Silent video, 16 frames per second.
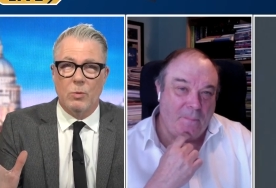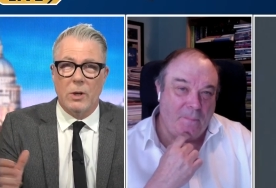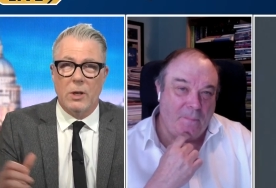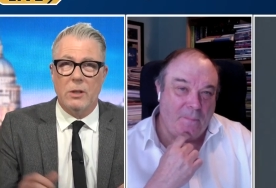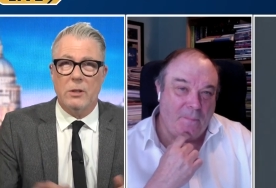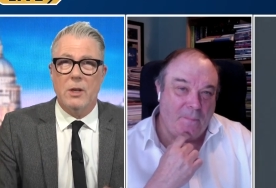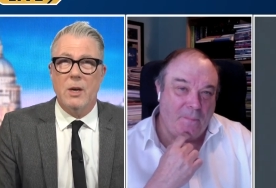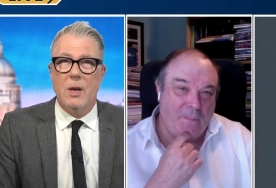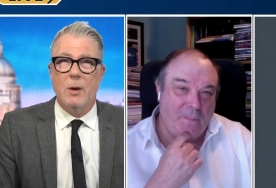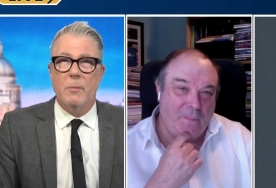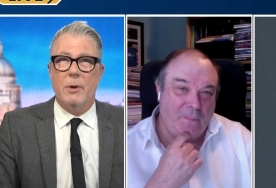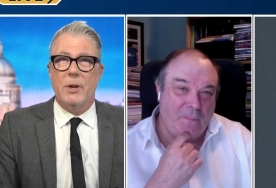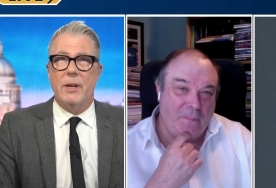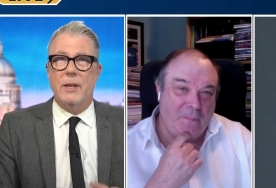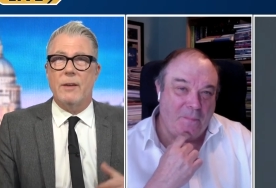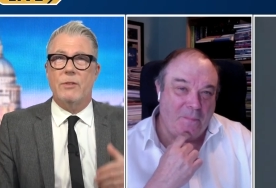Speaker 1: world,
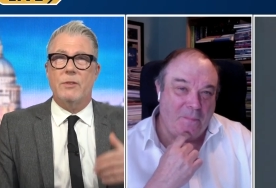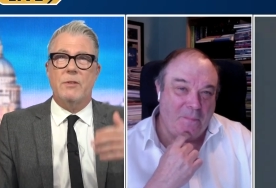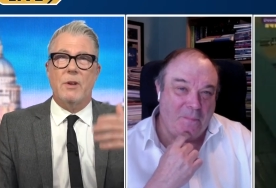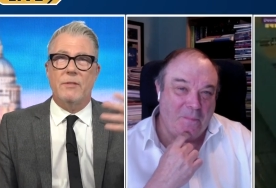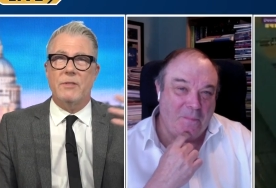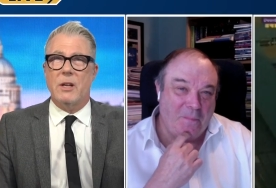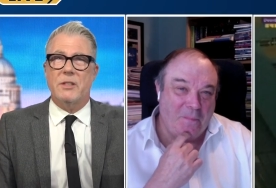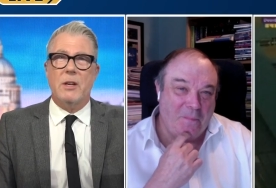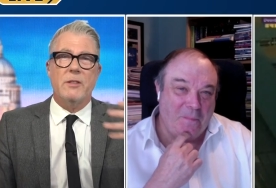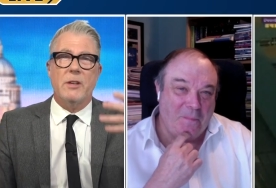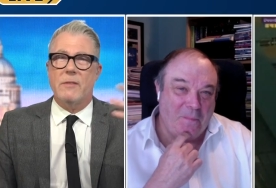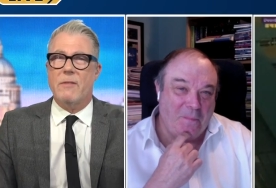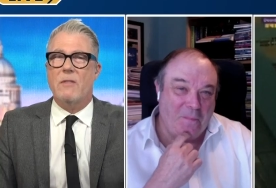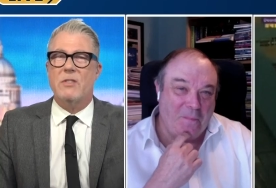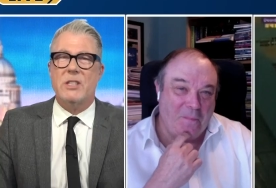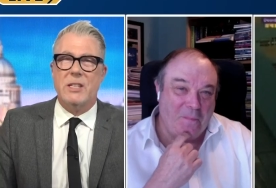but I don't think
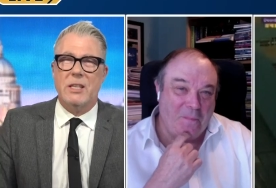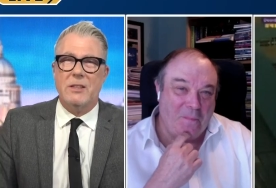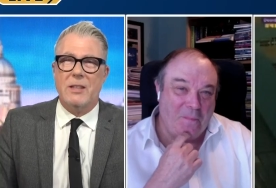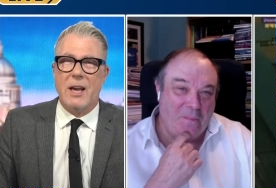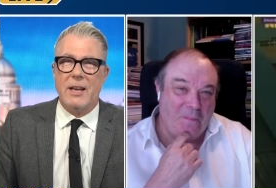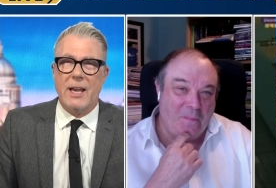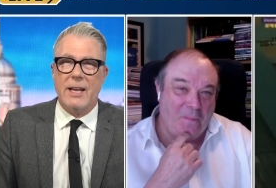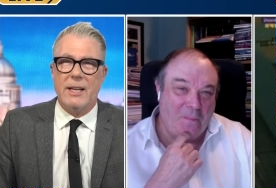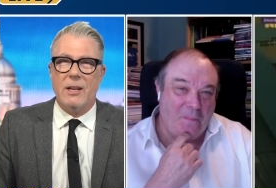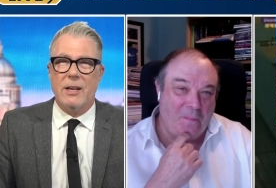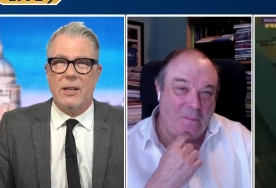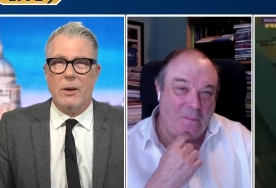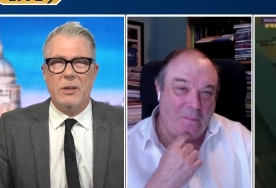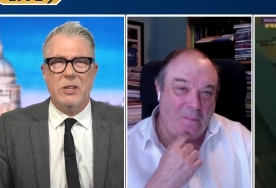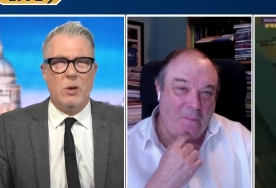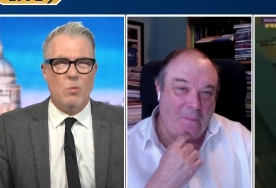I've ever seen that headline
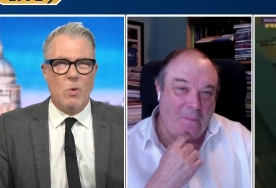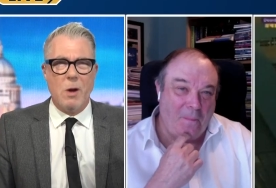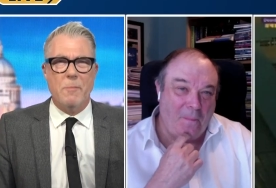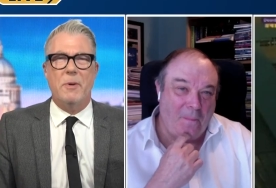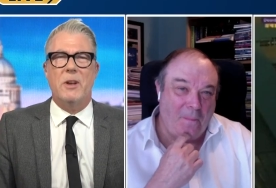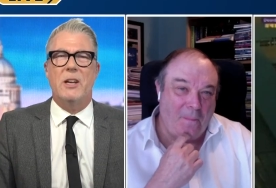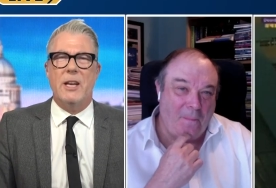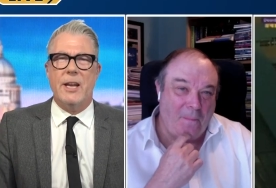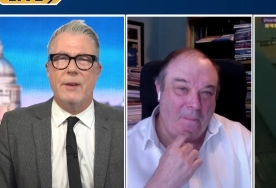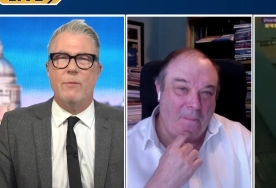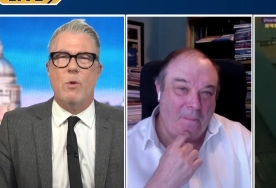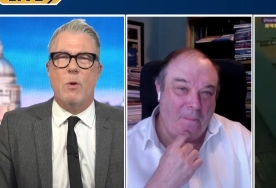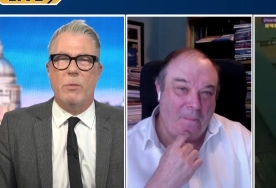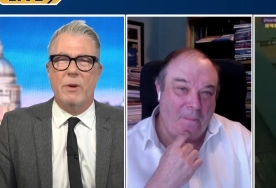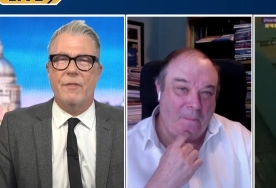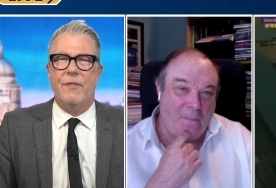going, you won't believe
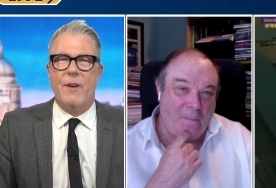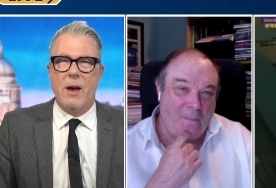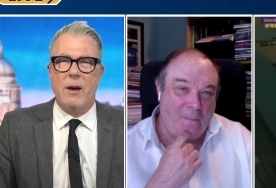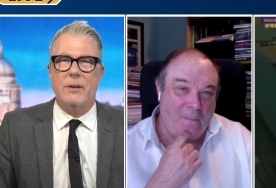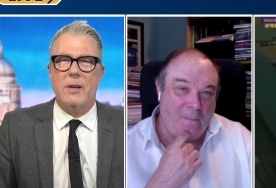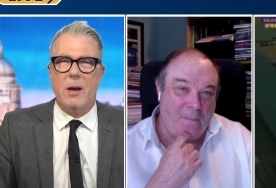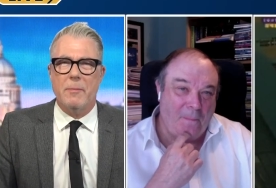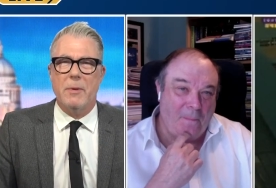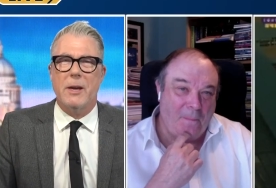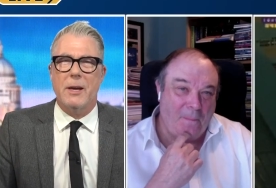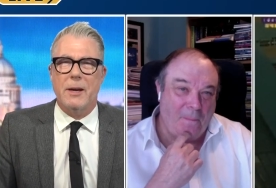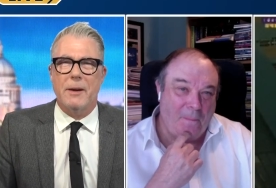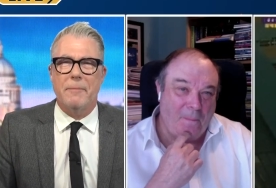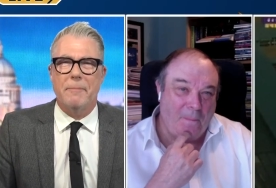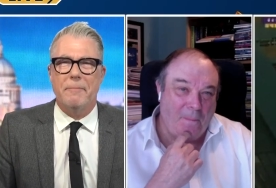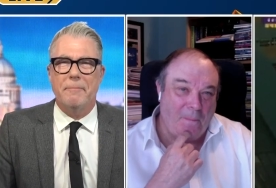what we found up
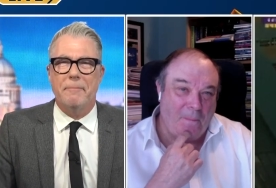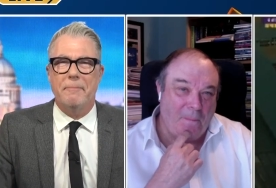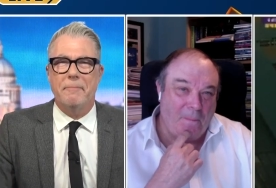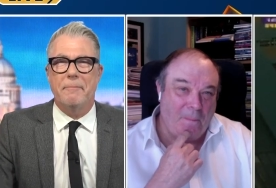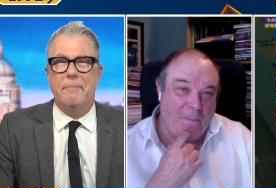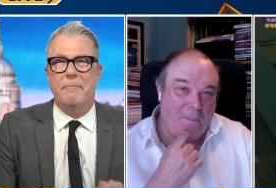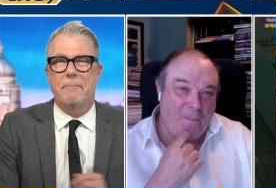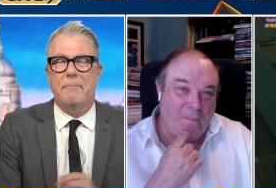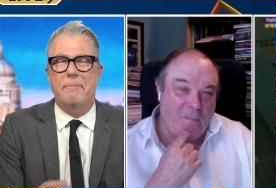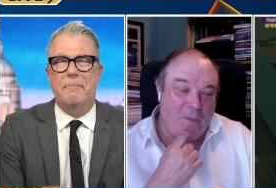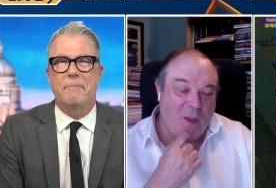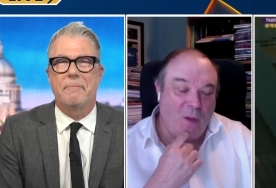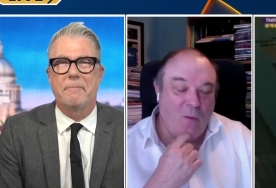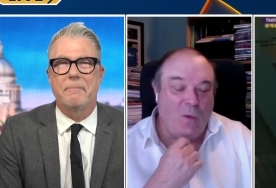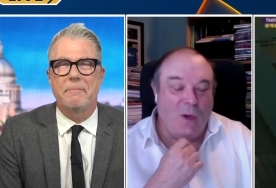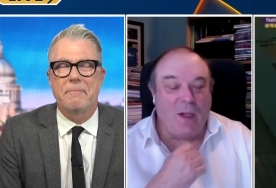here.
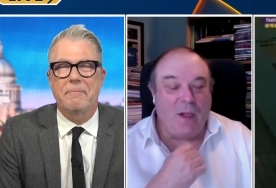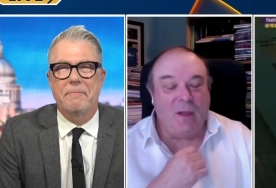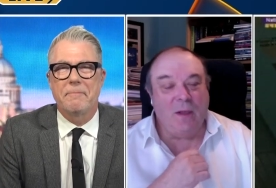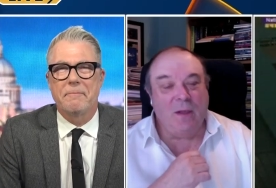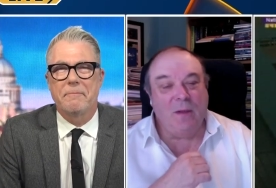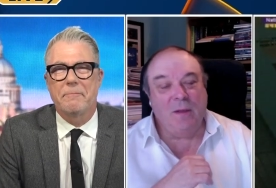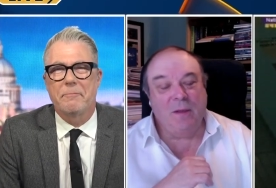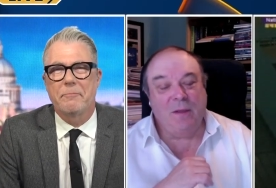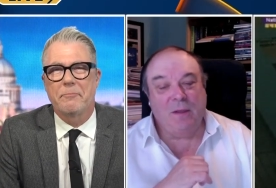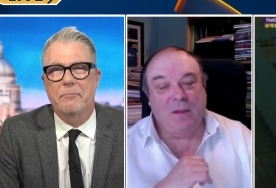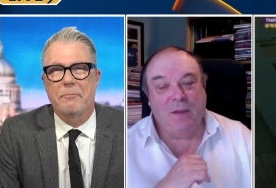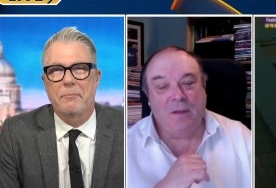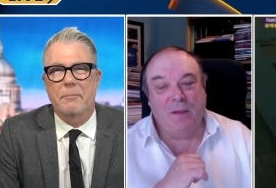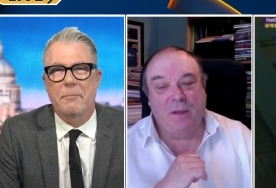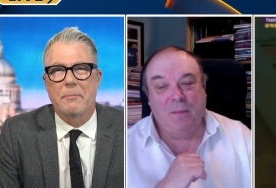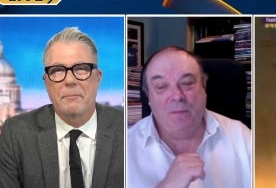
Speaker 2: Well,
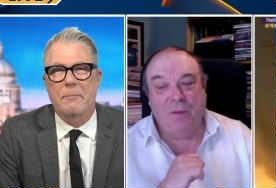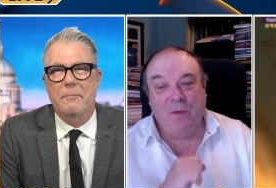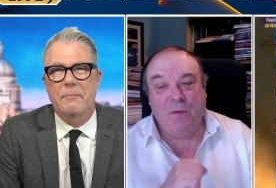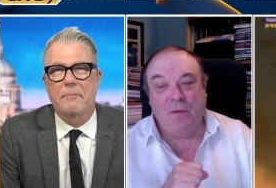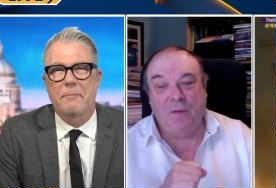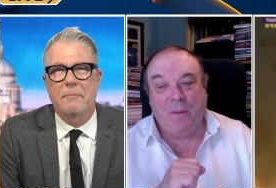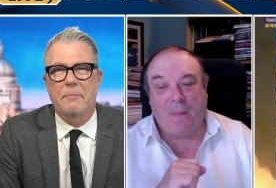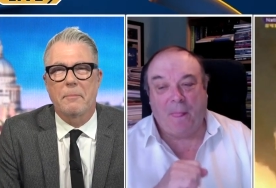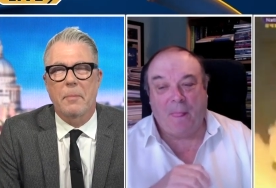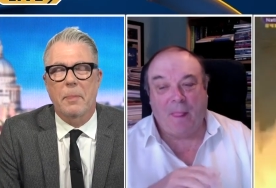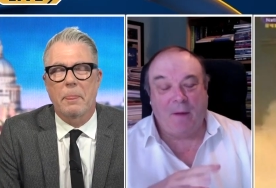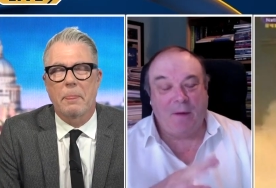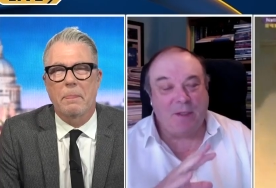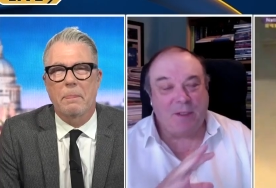the moon, there are